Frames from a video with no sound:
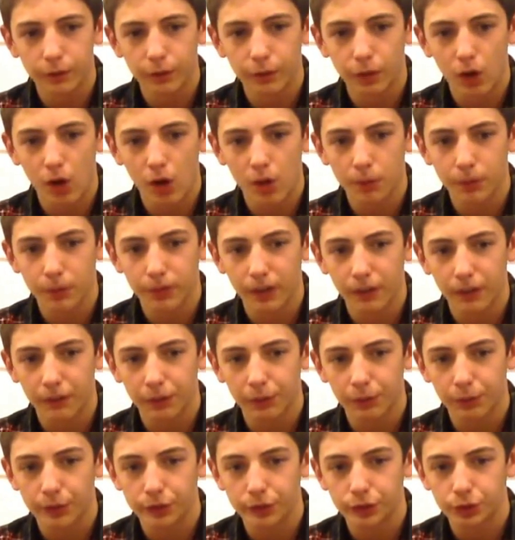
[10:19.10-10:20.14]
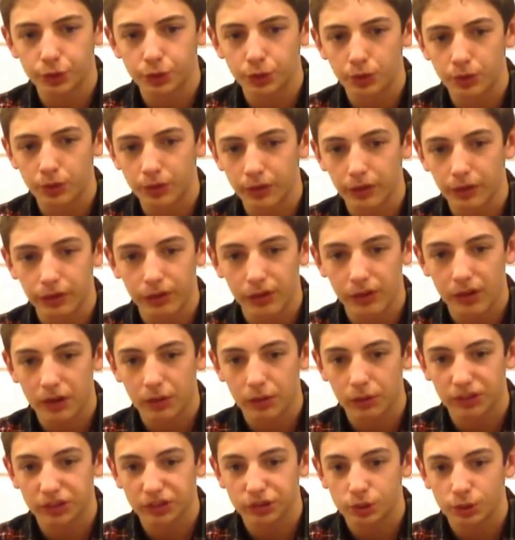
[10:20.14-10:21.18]
almost every ritual. There's a lot of
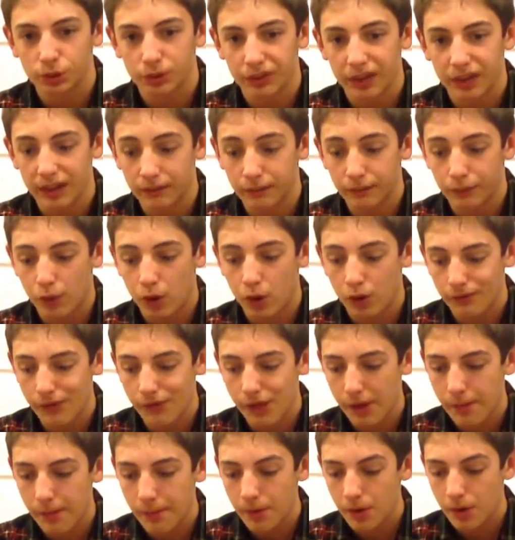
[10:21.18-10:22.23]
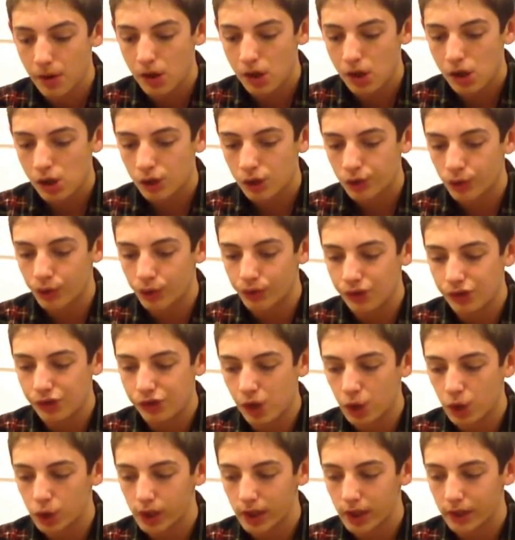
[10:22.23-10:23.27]
rituals that involve them. So if you
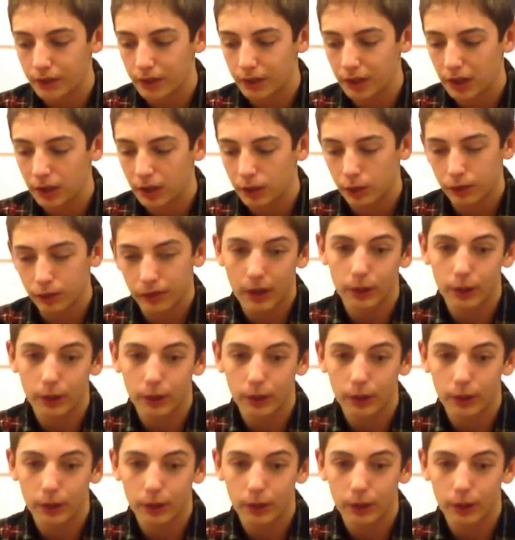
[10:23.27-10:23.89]
don't have candles, I